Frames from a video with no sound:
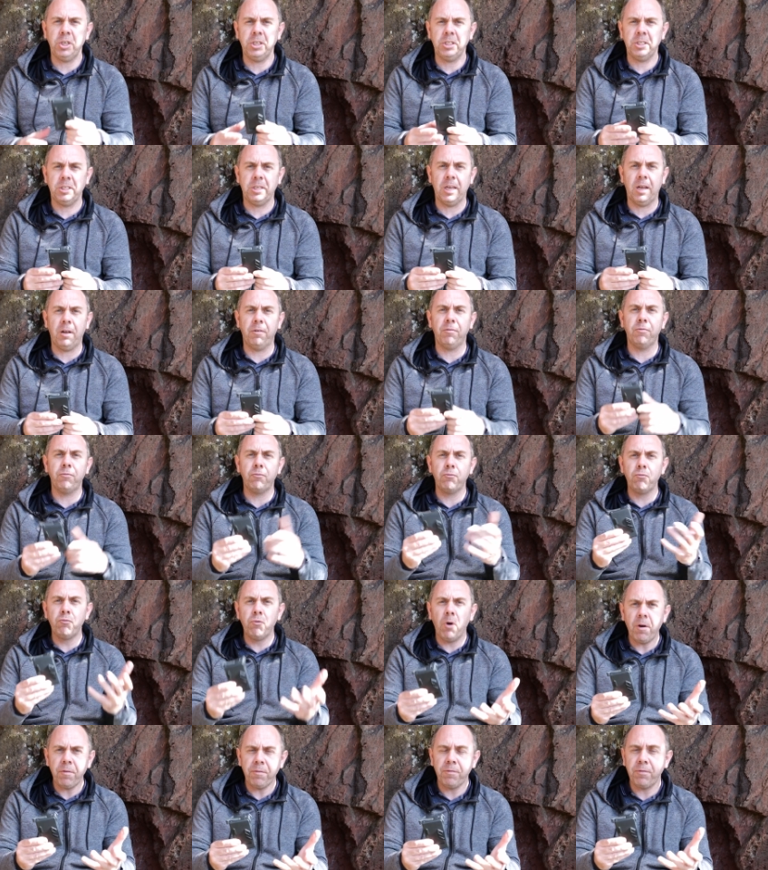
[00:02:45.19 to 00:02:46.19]
itself
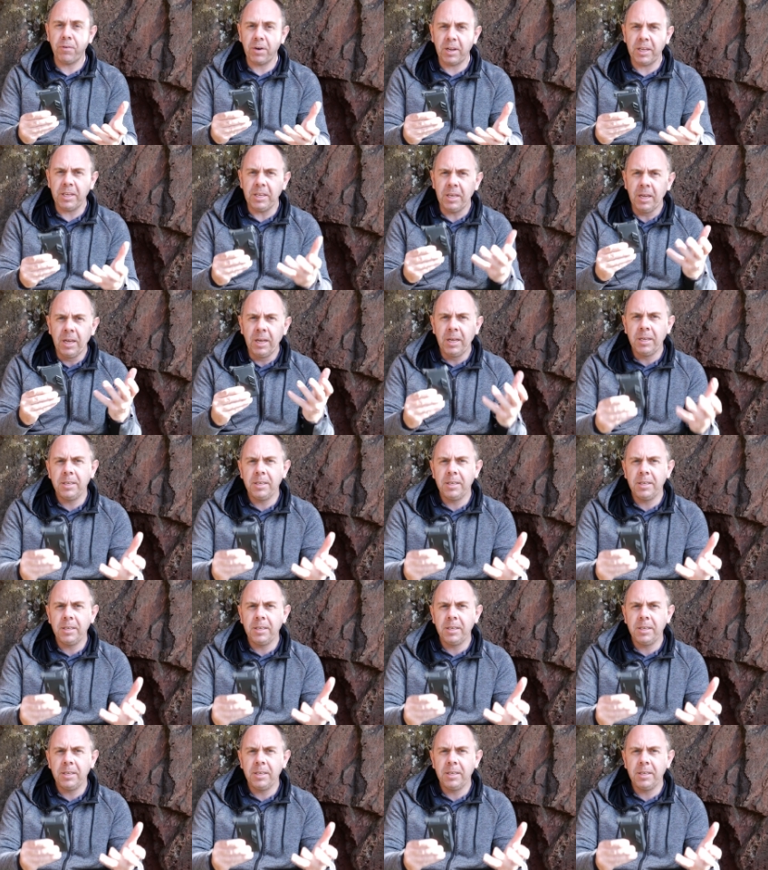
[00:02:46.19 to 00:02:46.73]
roughly